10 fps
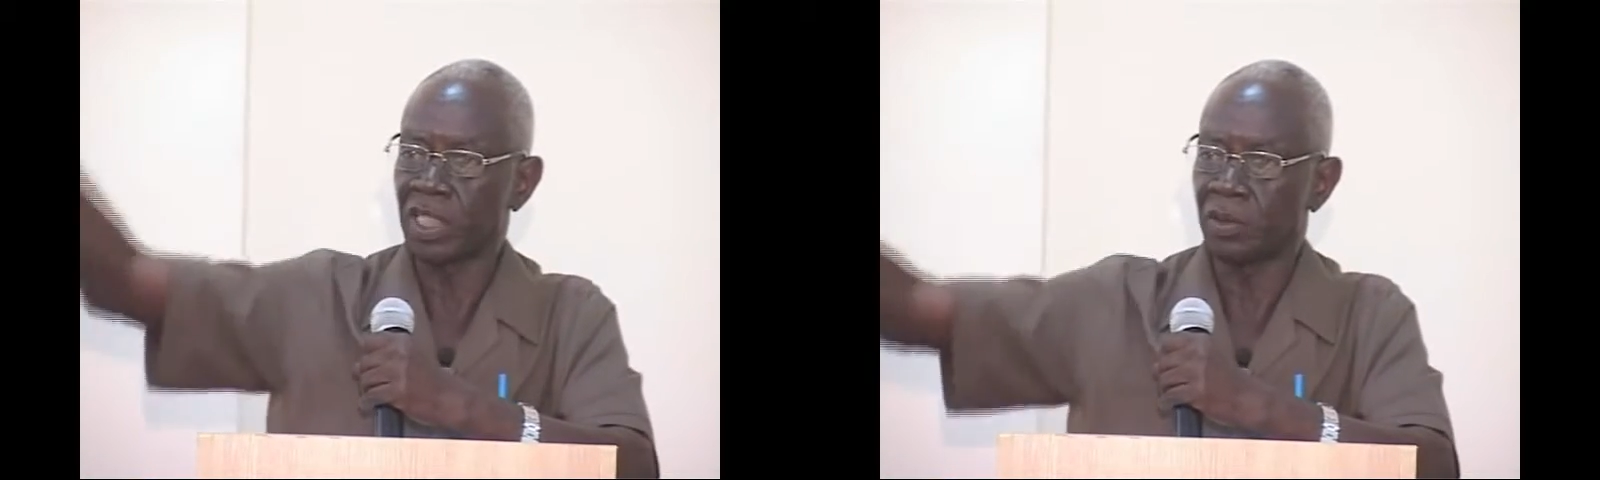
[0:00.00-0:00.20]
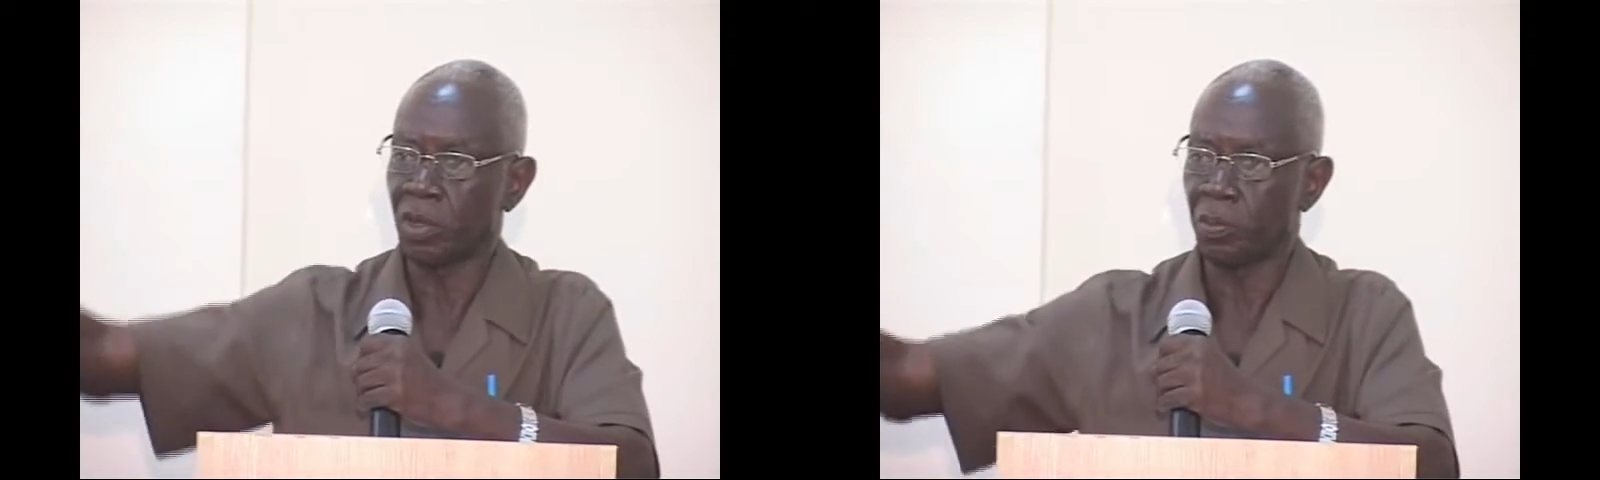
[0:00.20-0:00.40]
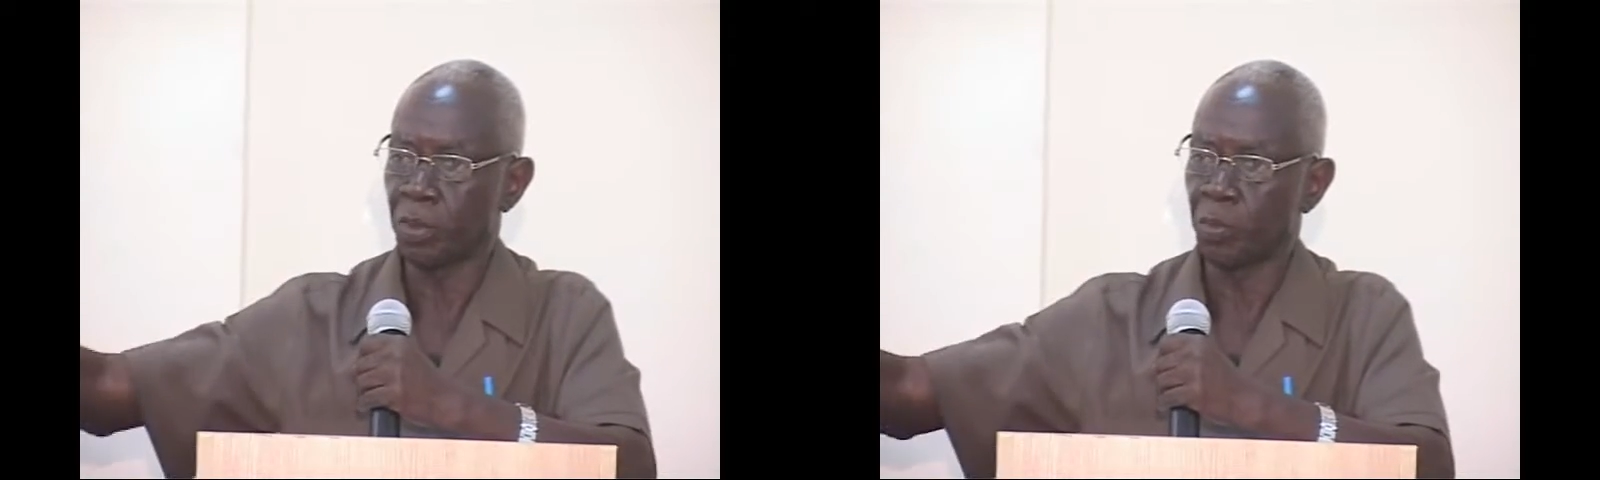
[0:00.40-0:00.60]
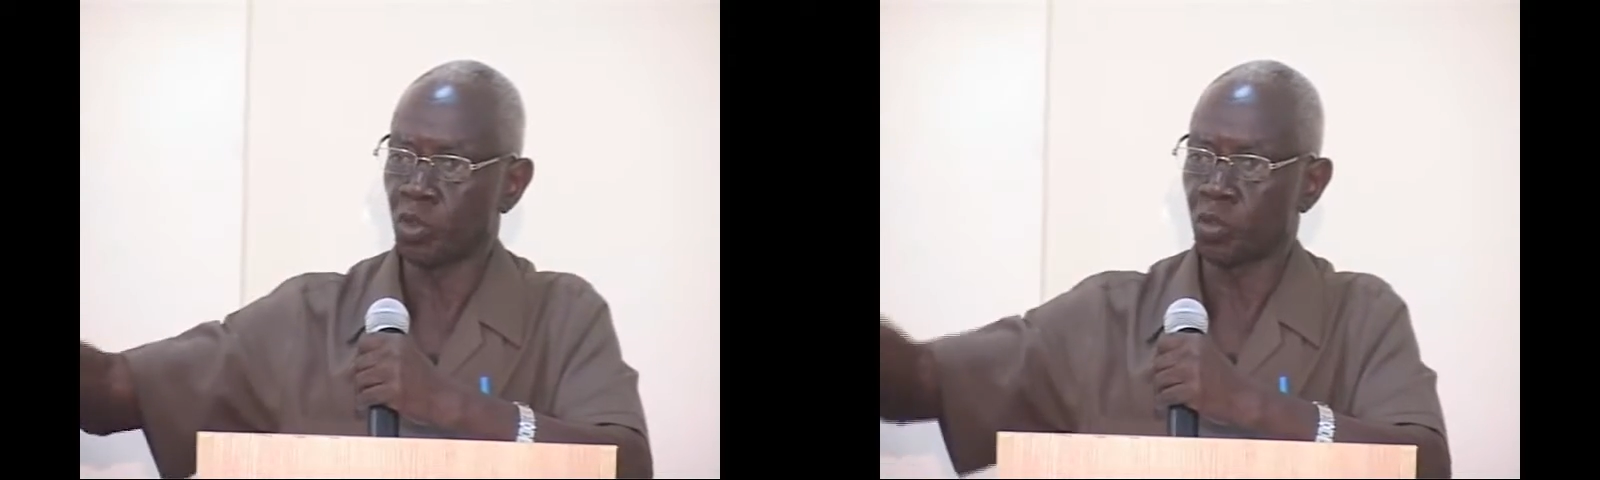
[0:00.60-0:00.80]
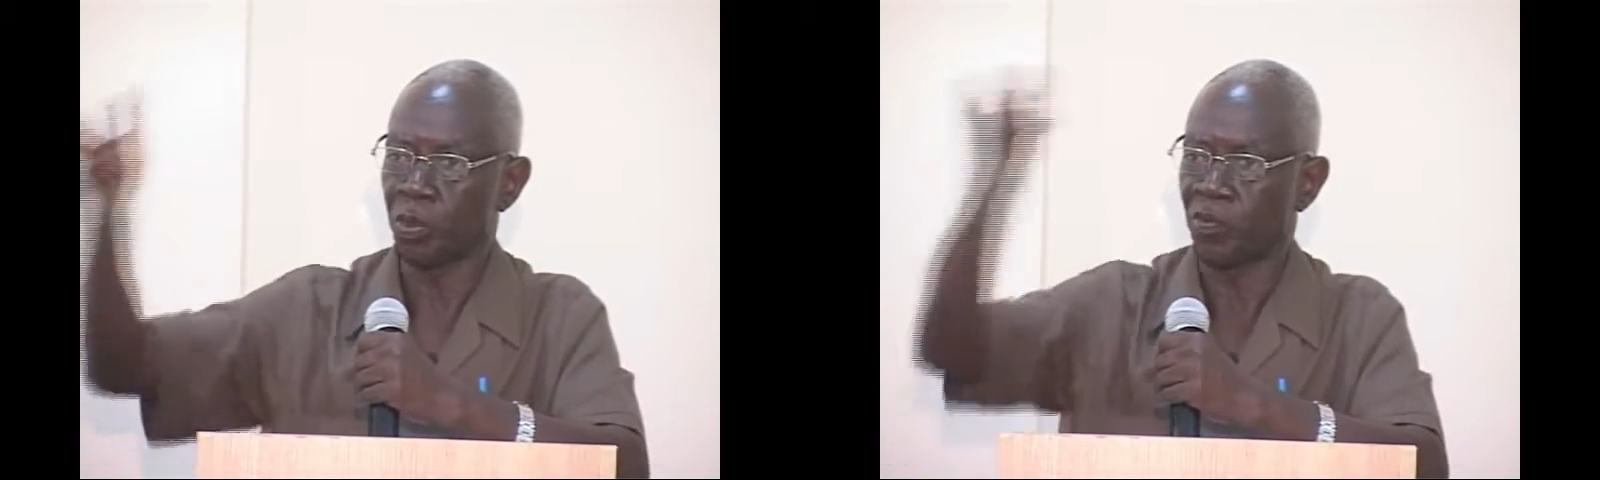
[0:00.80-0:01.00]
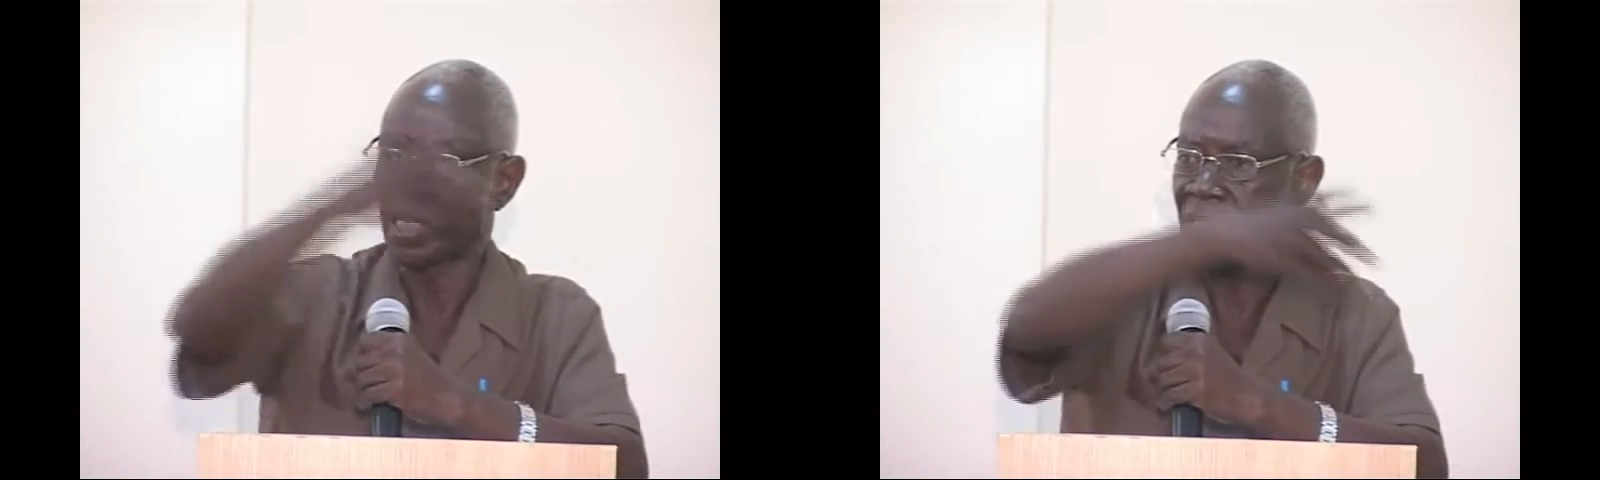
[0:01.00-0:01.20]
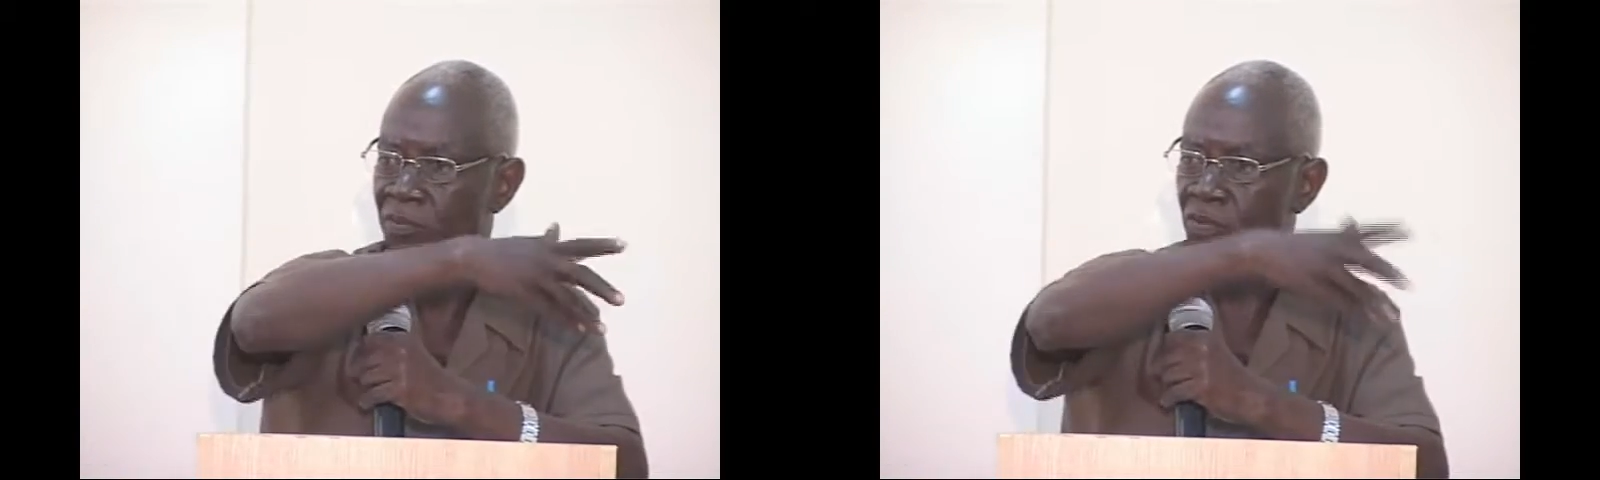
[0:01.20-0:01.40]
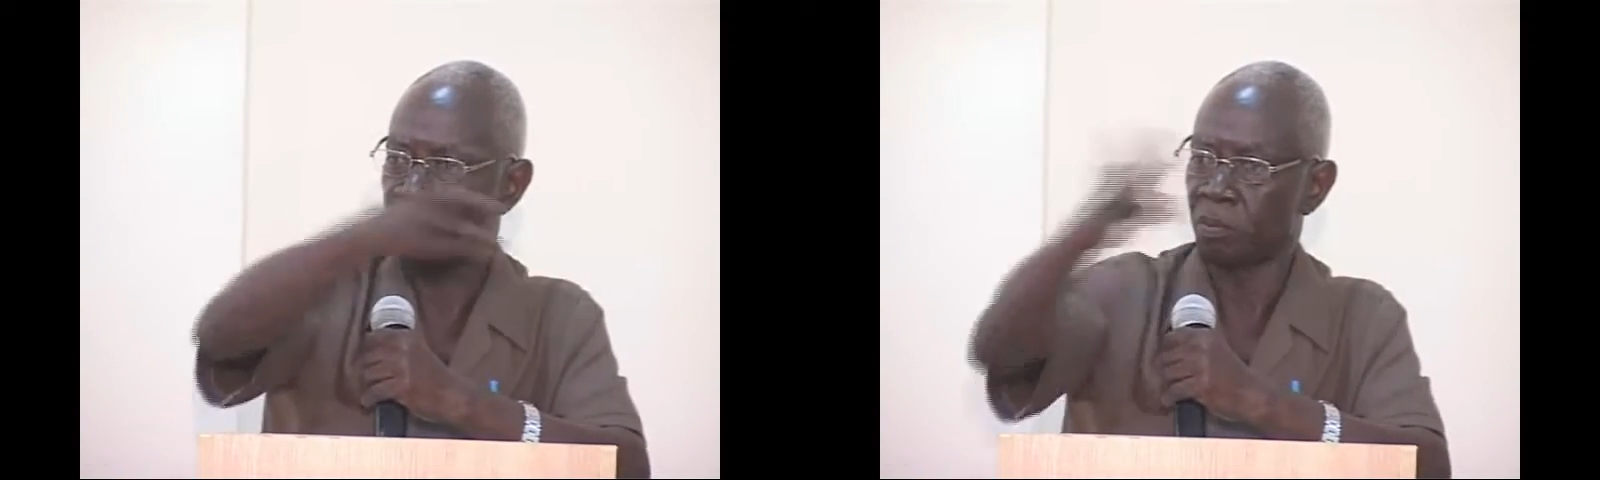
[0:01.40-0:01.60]
certain people to prevent
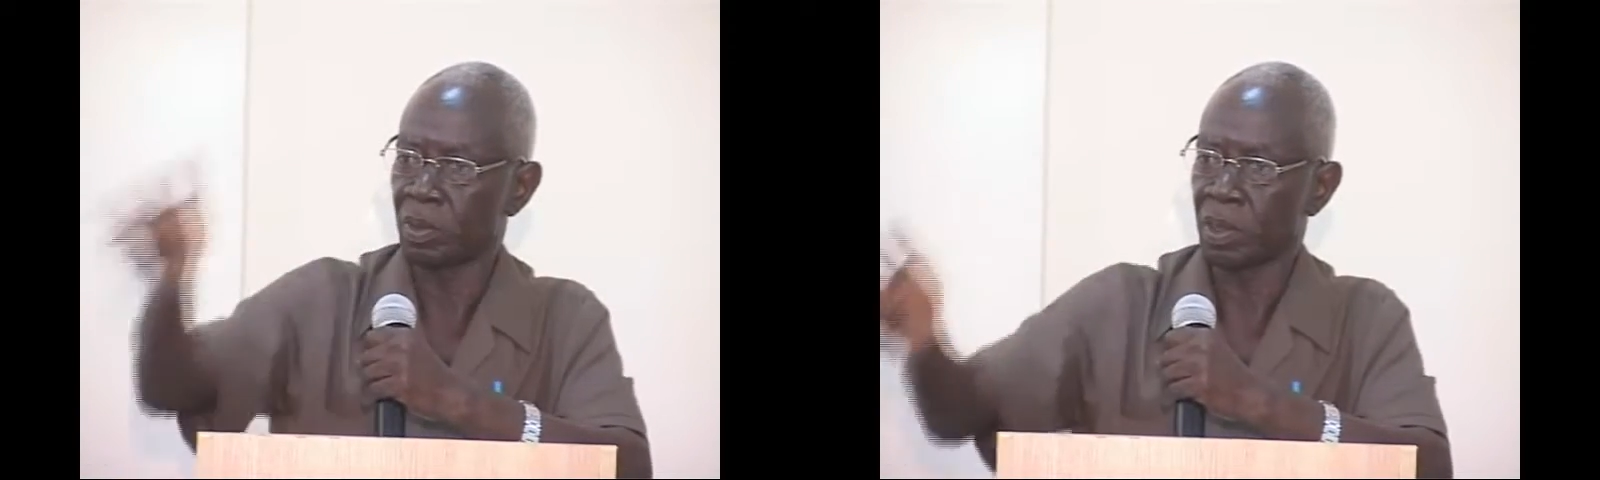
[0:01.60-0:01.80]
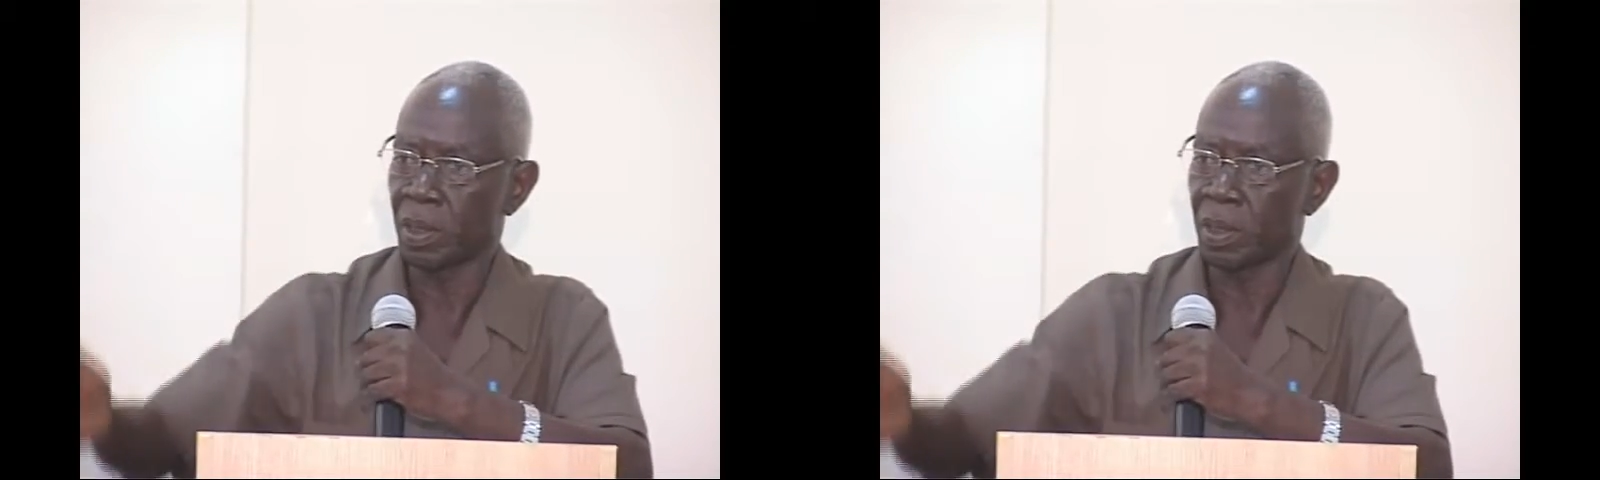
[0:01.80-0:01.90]
them from,